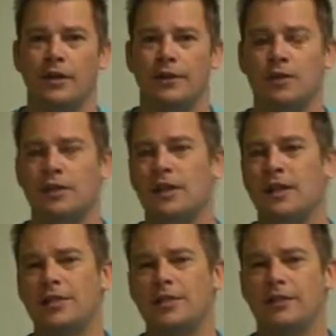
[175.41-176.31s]
those
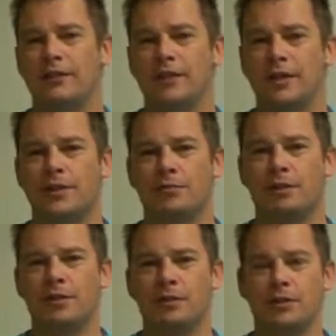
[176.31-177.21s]
lines define the
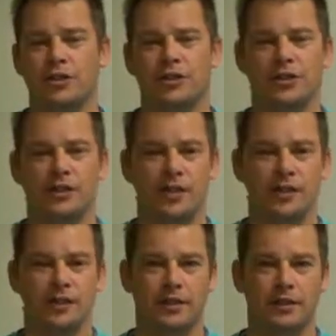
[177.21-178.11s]
point at which the
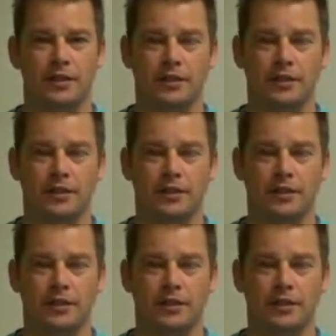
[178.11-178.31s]
Sun